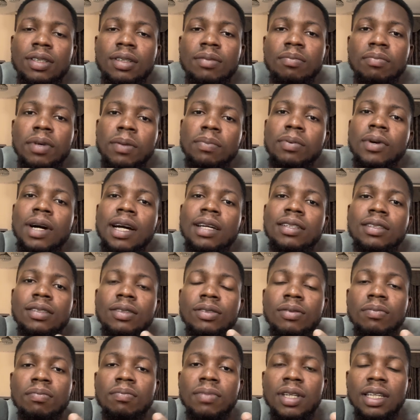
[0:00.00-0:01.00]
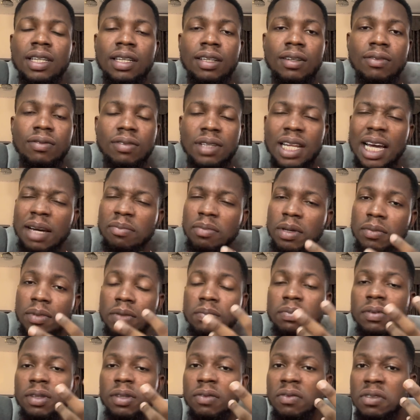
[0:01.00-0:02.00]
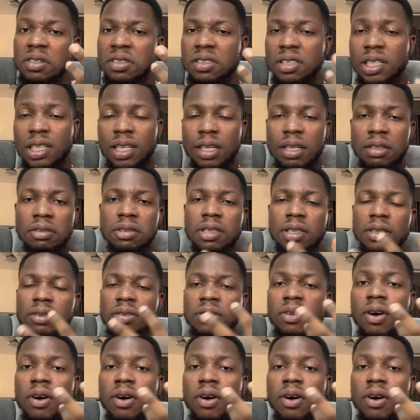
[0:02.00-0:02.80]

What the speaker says: People are easy to believe, like maybe prophecy,